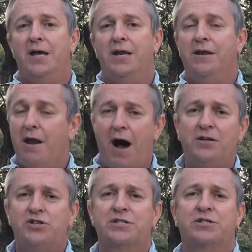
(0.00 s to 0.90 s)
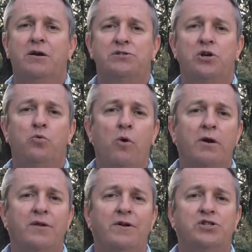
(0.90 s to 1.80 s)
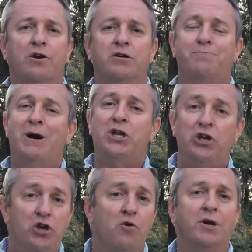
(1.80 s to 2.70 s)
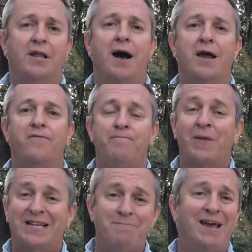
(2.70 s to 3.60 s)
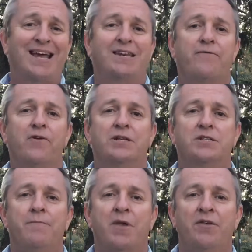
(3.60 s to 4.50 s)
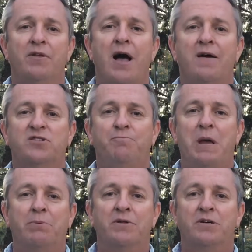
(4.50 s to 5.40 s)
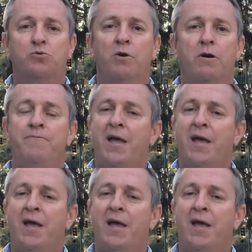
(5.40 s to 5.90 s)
not just those who work in the church, but your life to make a difference in the lives of people in this world.